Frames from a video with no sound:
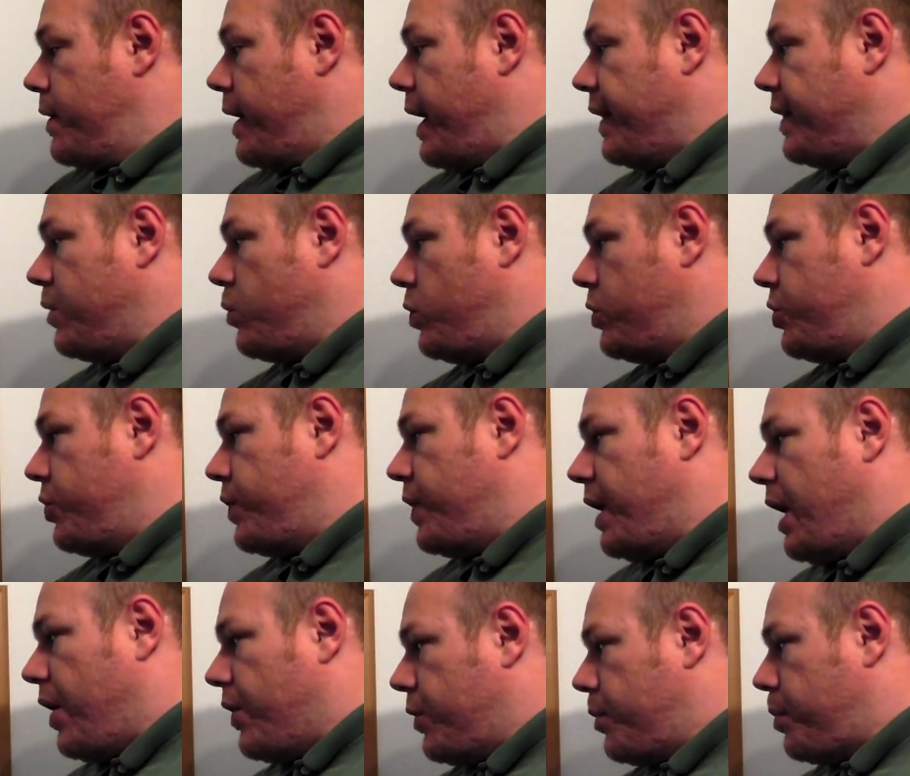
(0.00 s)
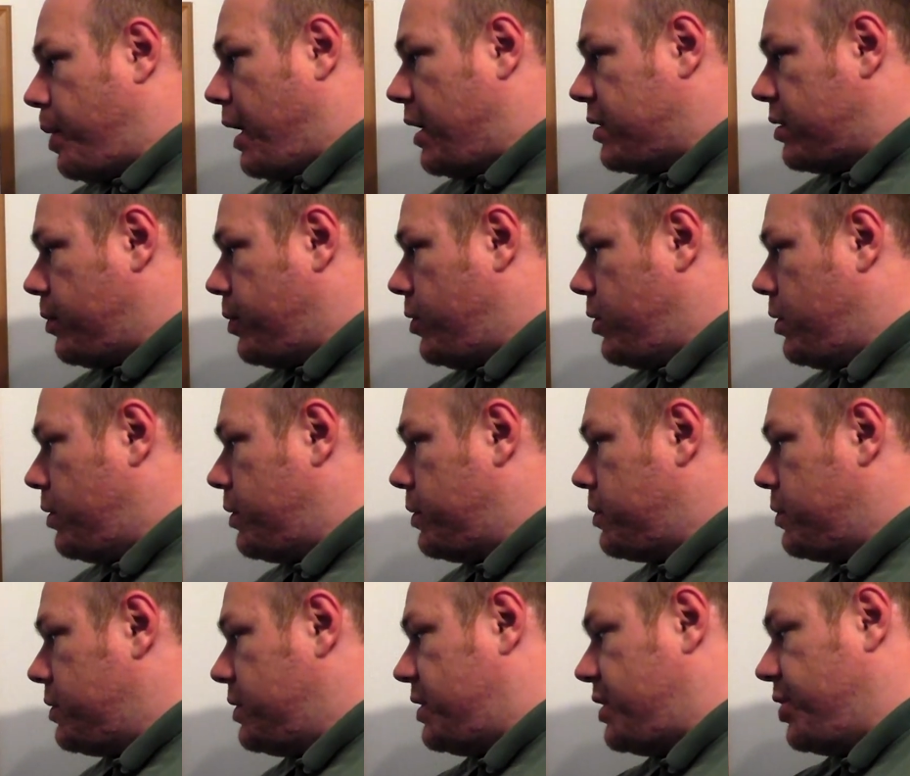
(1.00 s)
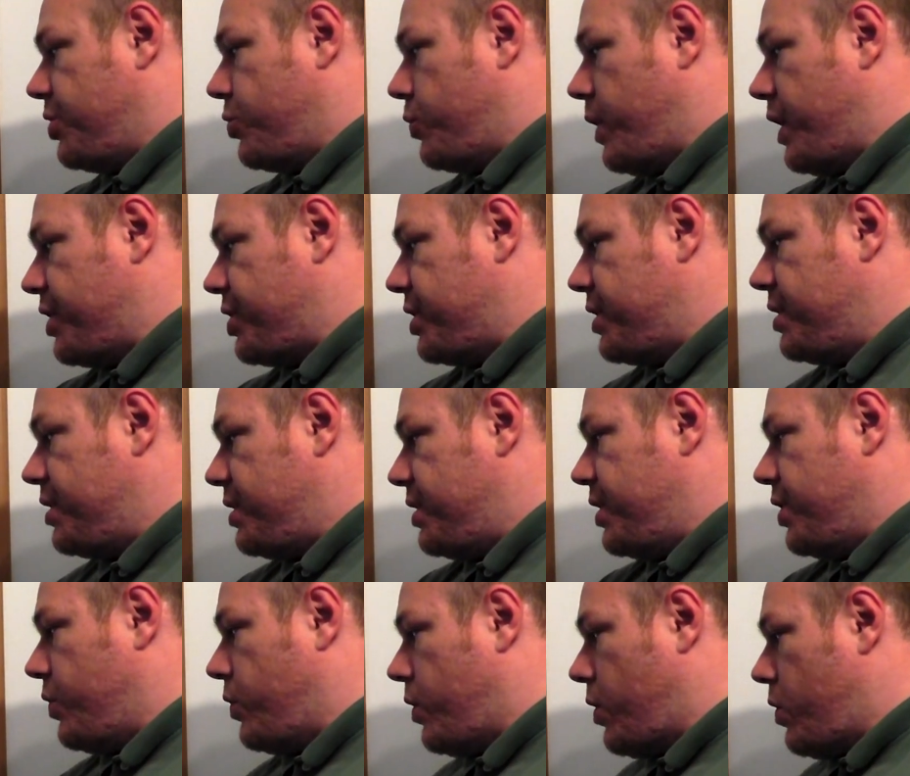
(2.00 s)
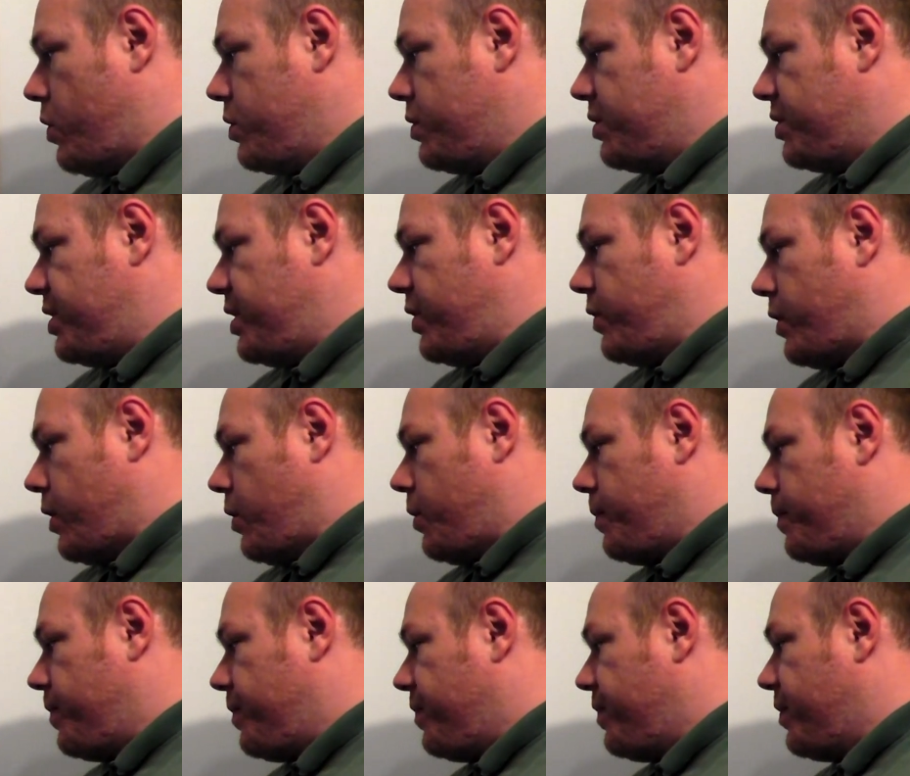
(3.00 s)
And then we'll do the other possible situation, zero, zero,